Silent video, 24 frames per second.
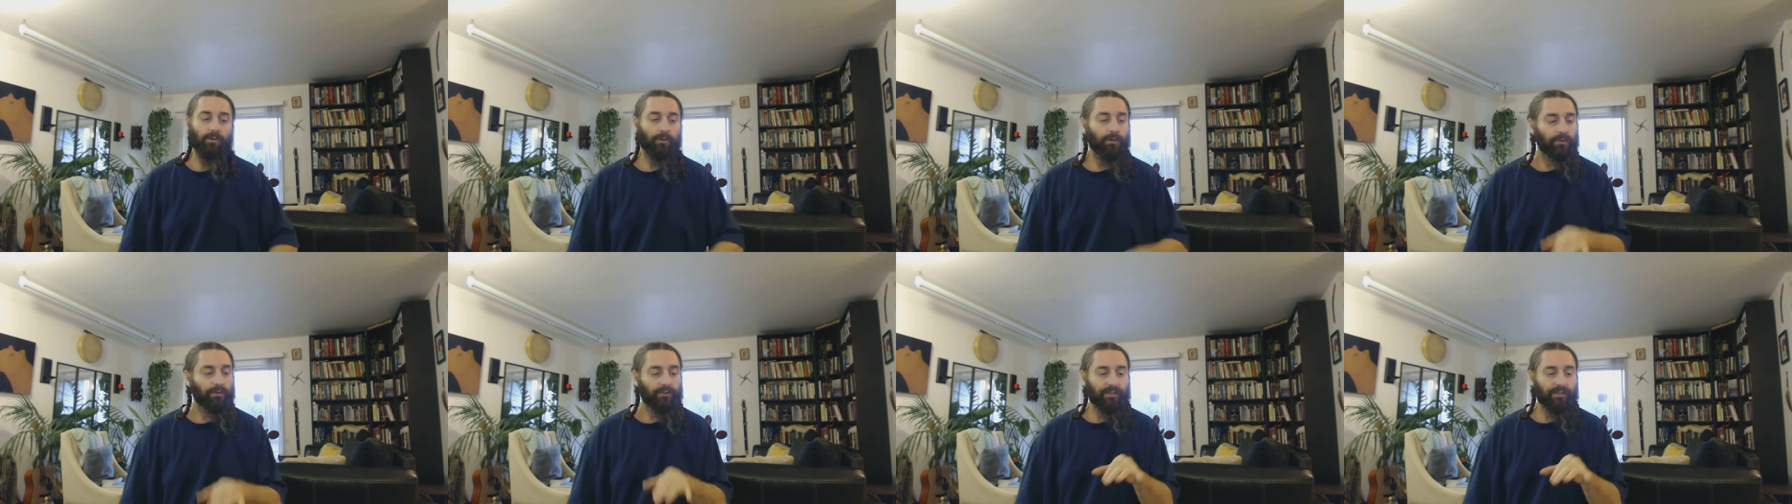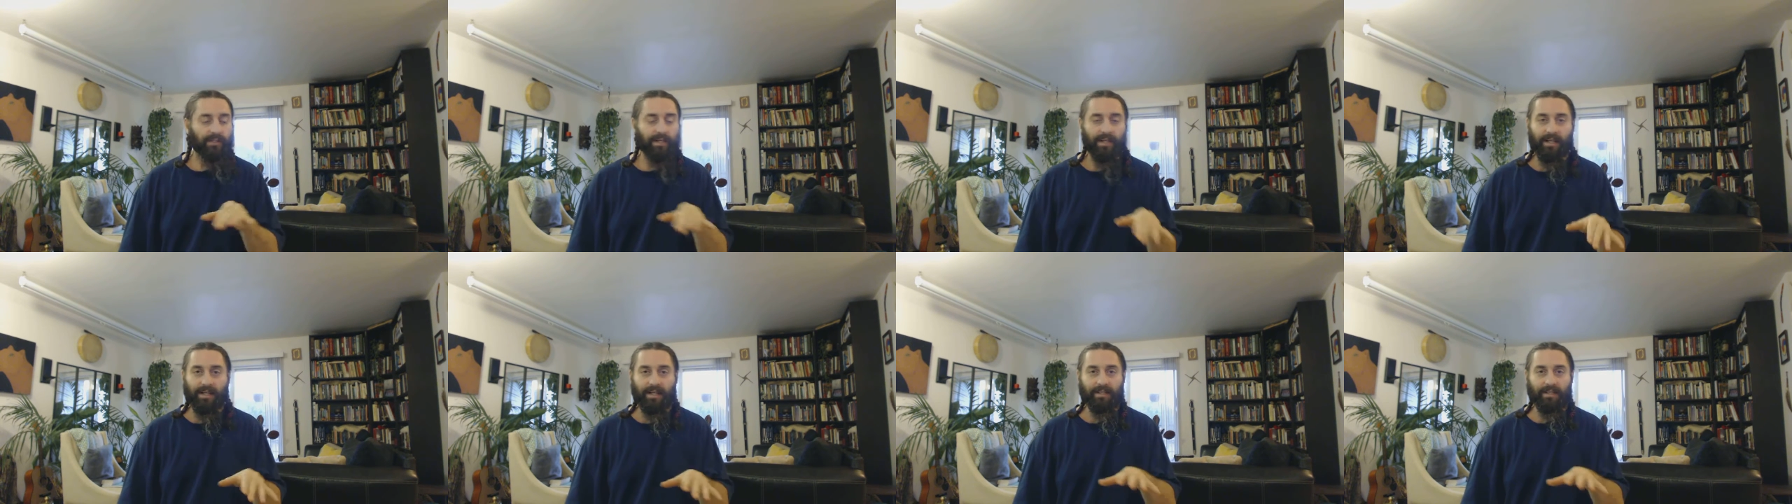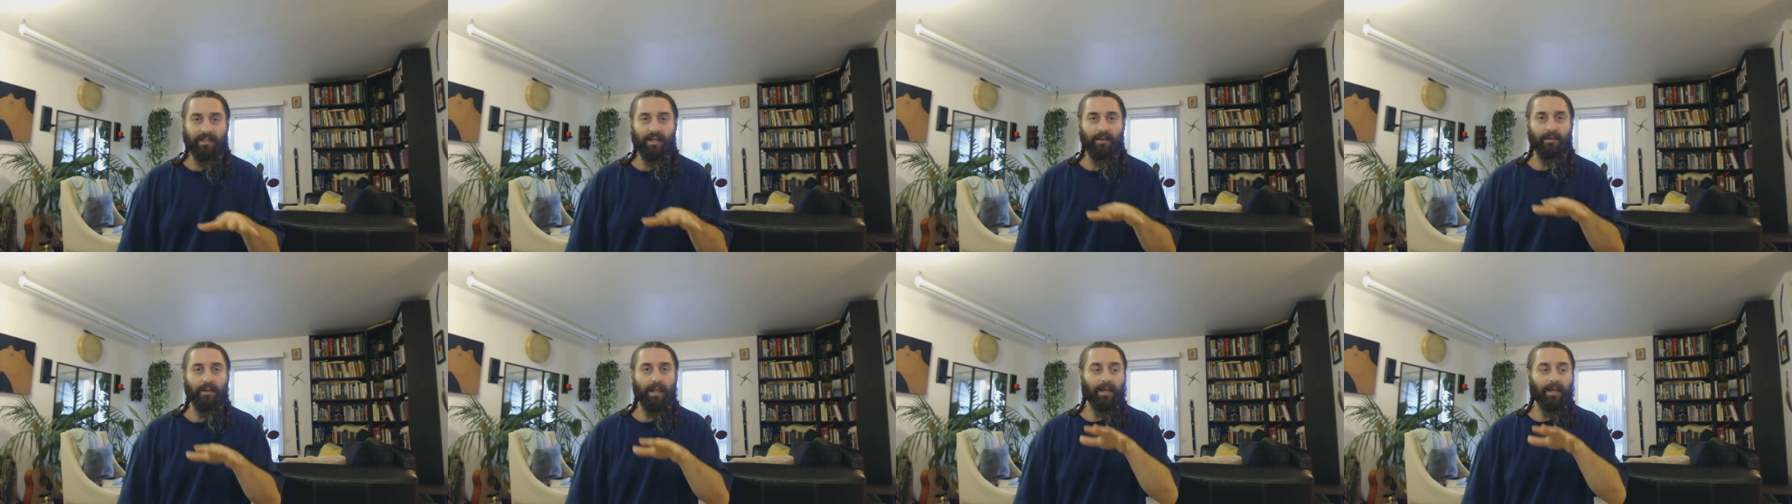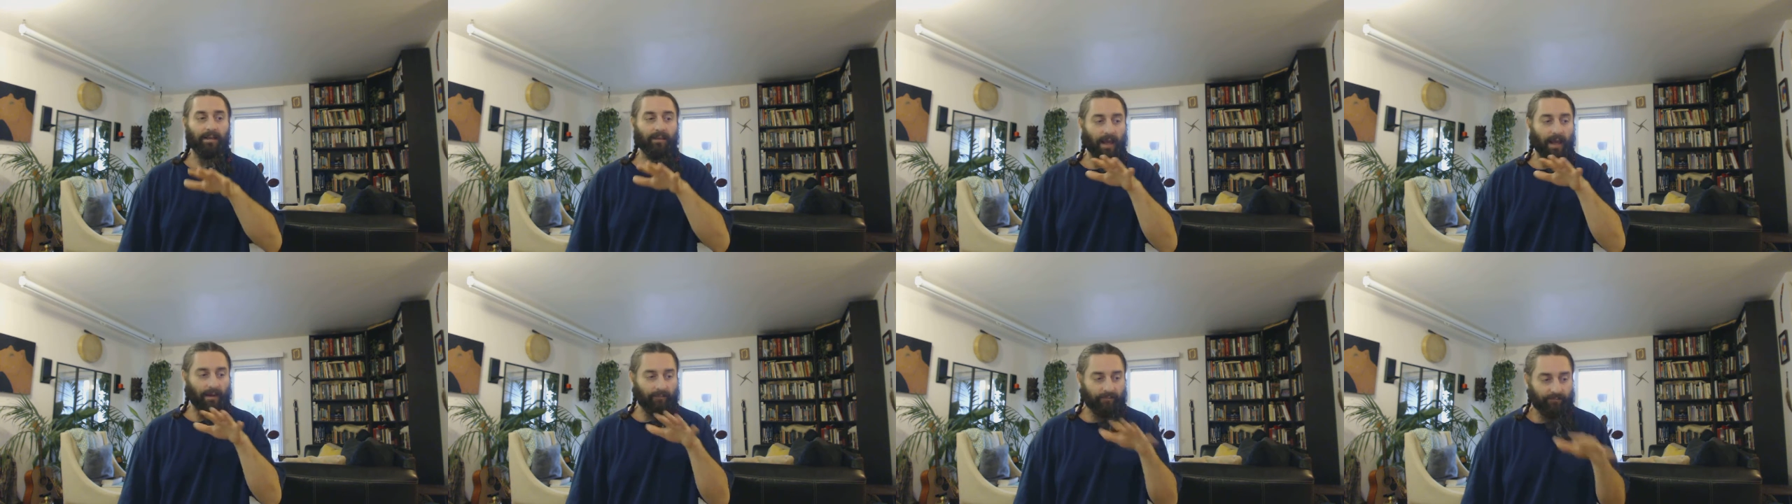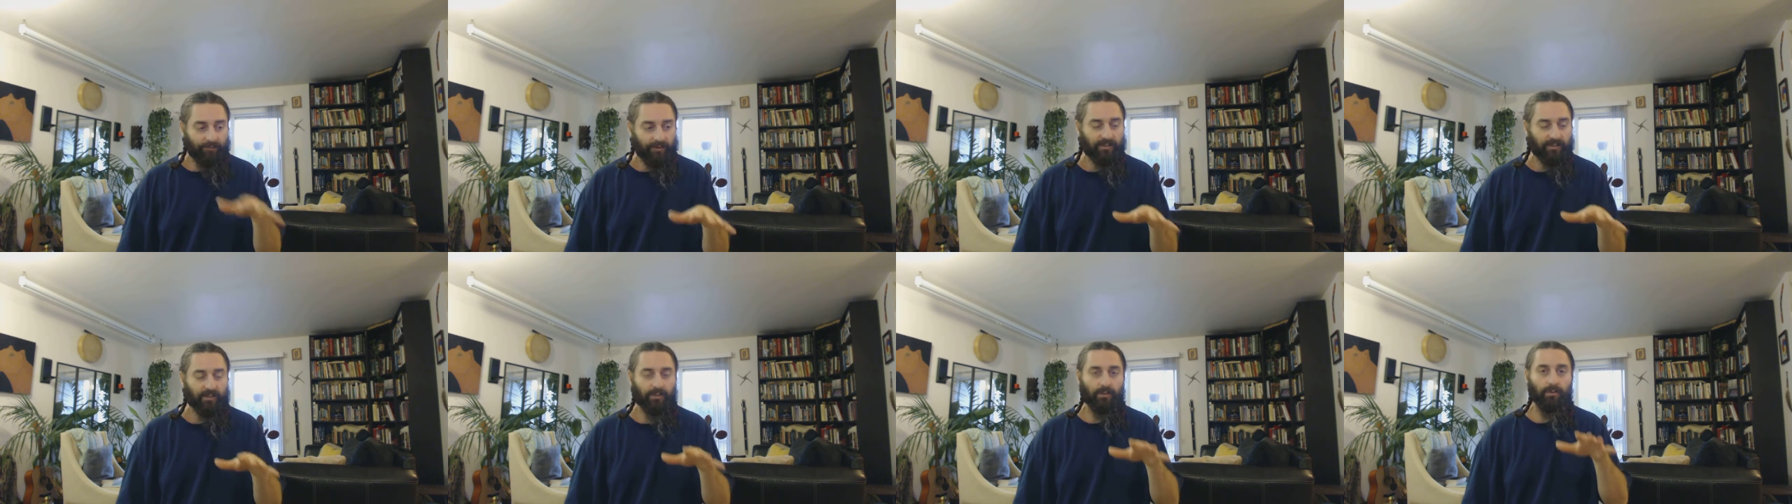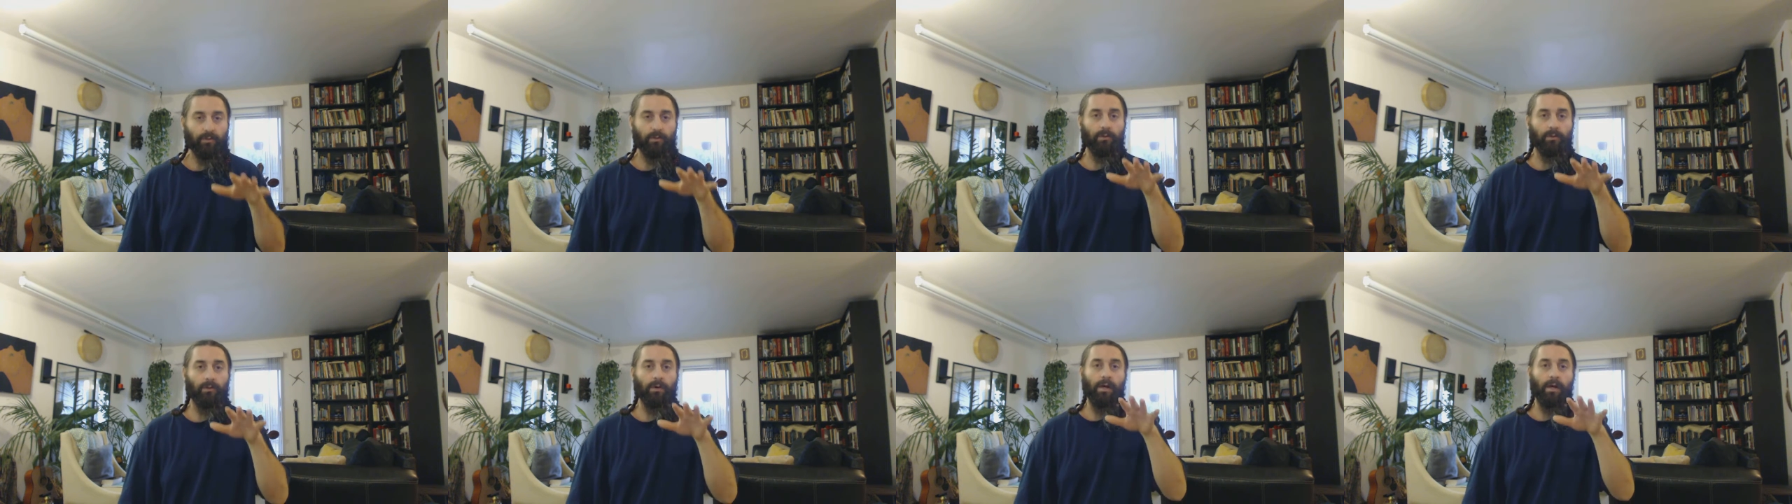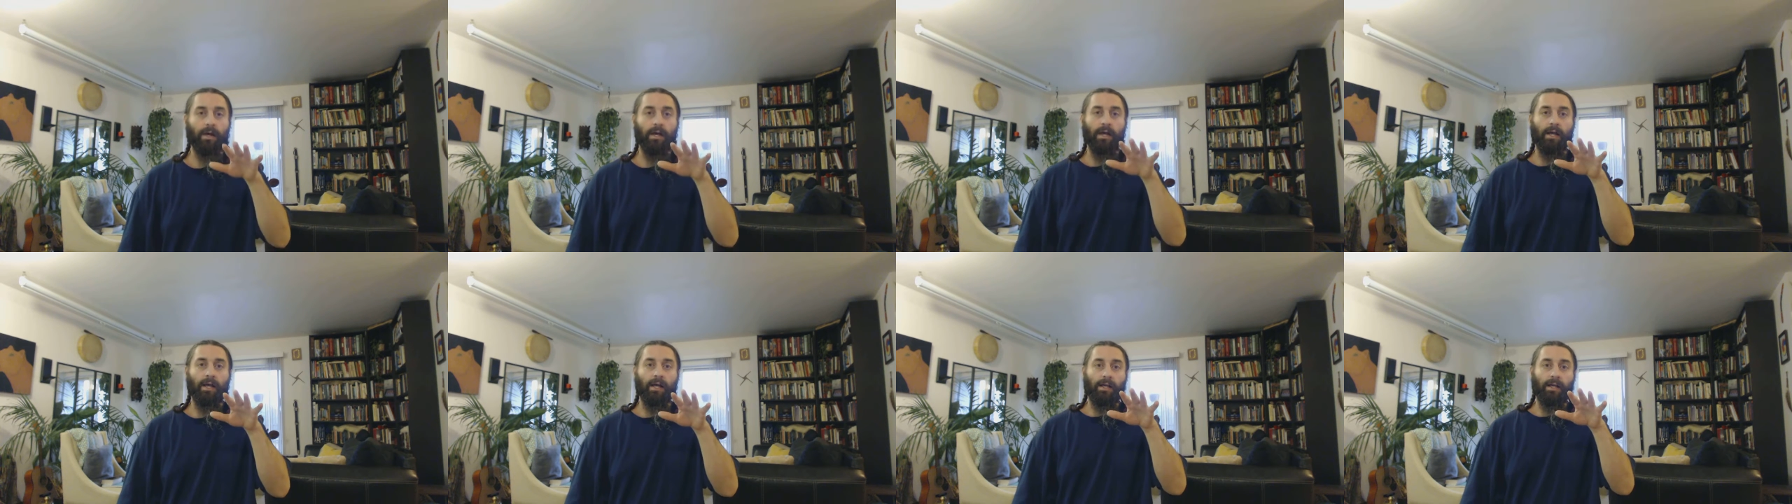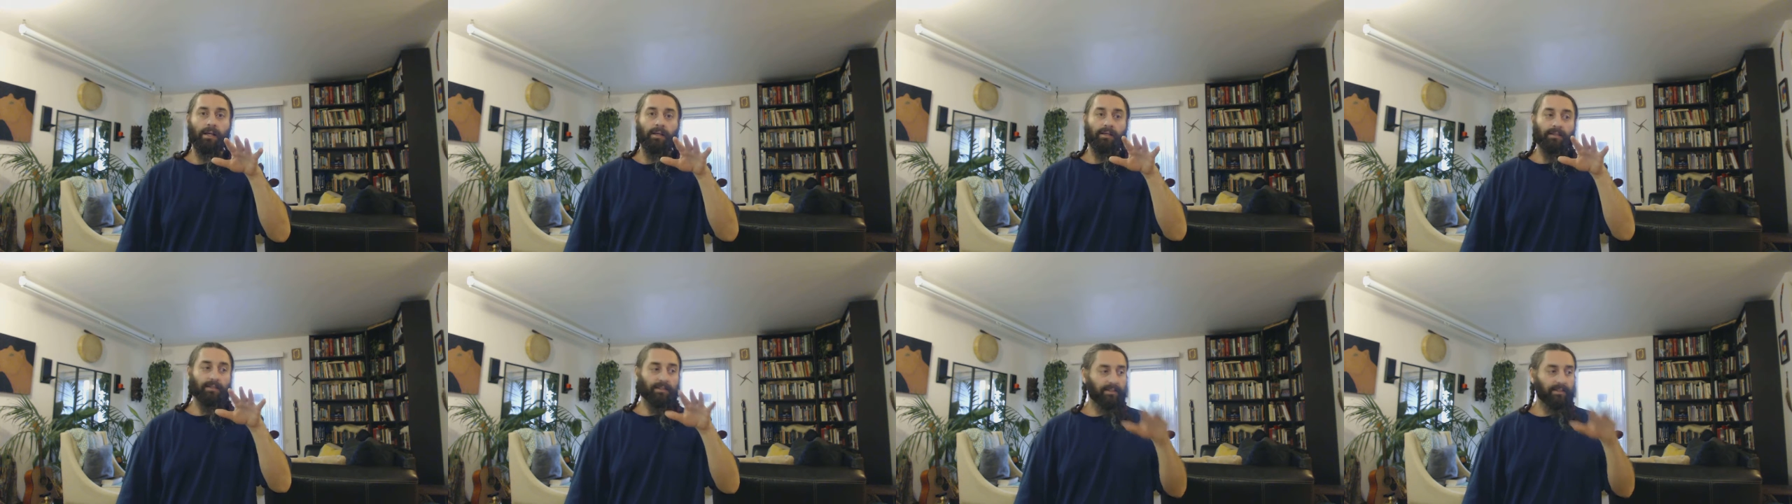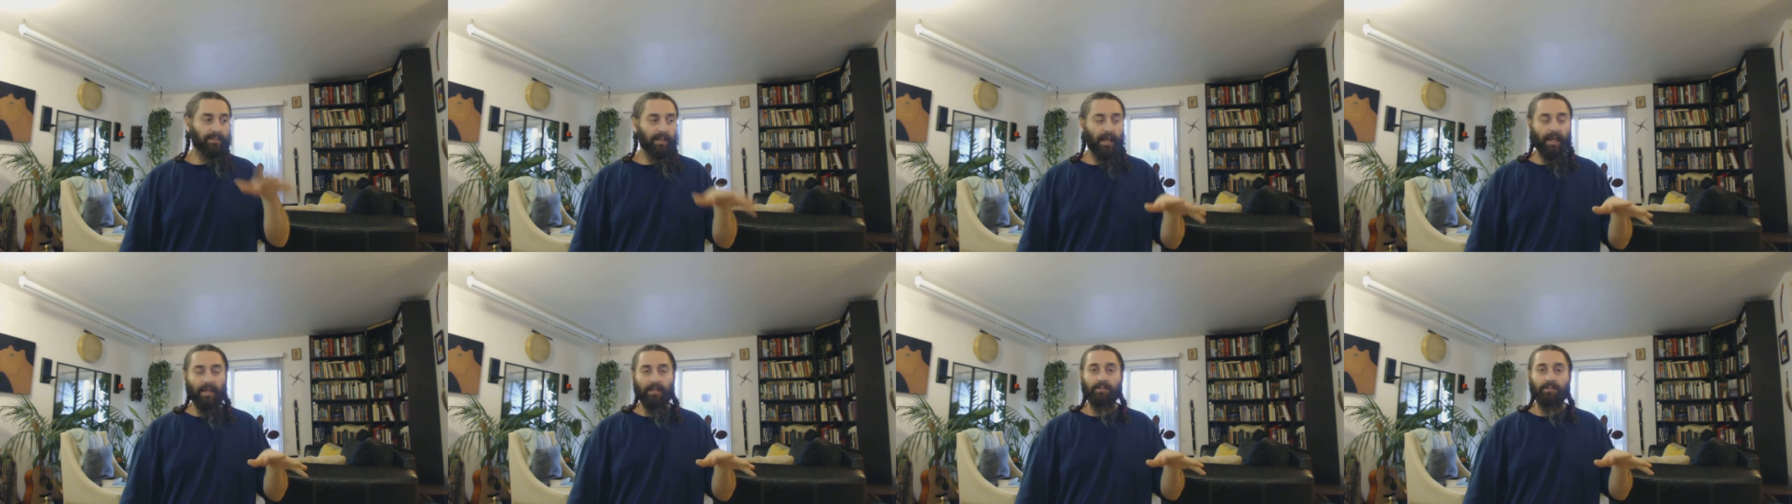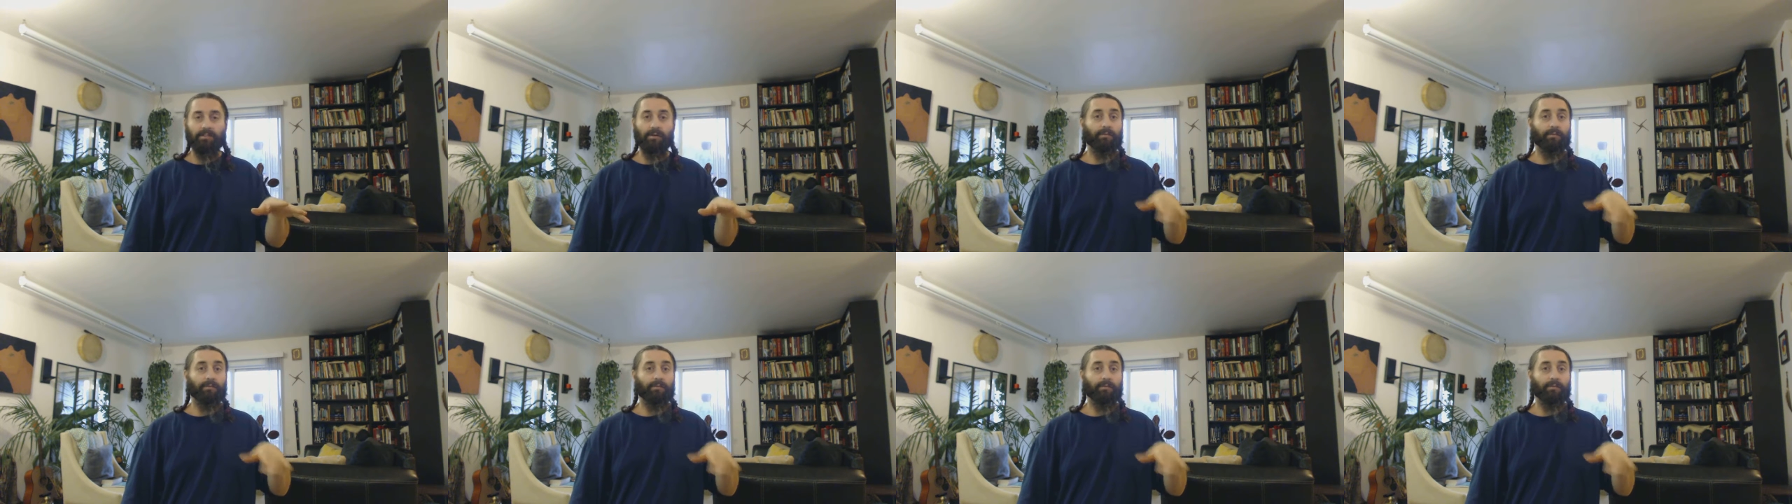So there's need at that, like, that physical state.